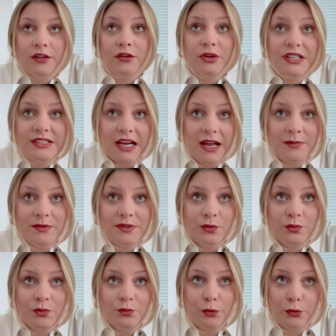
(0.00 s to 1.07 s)
three times
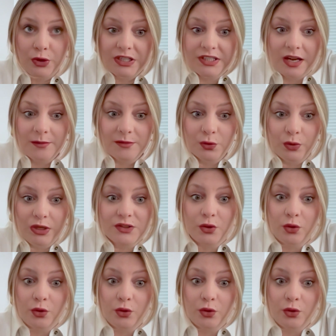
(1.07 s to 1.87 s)
a week.